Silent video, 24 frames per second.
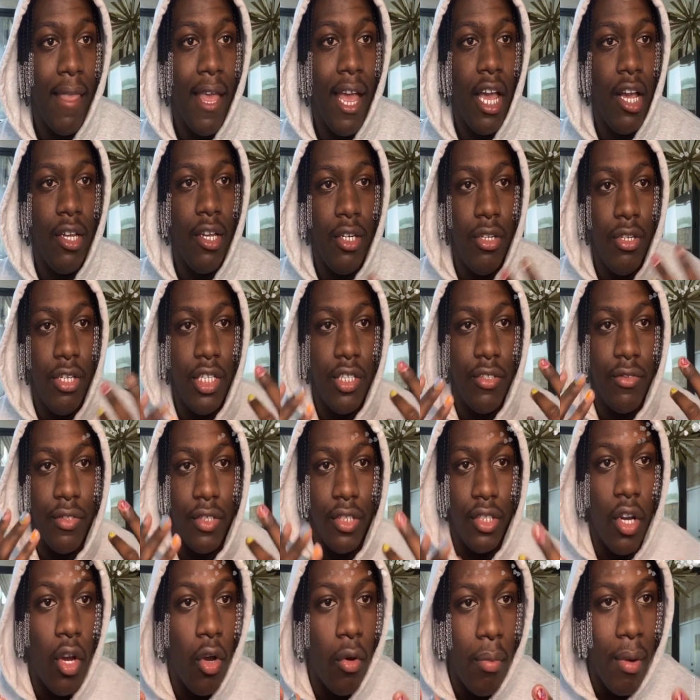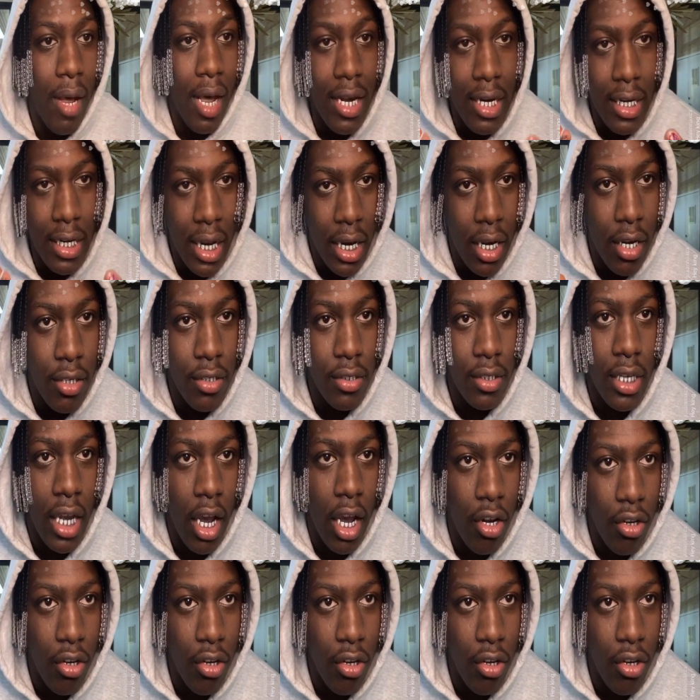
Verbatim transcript: I don't do this for nobody else. I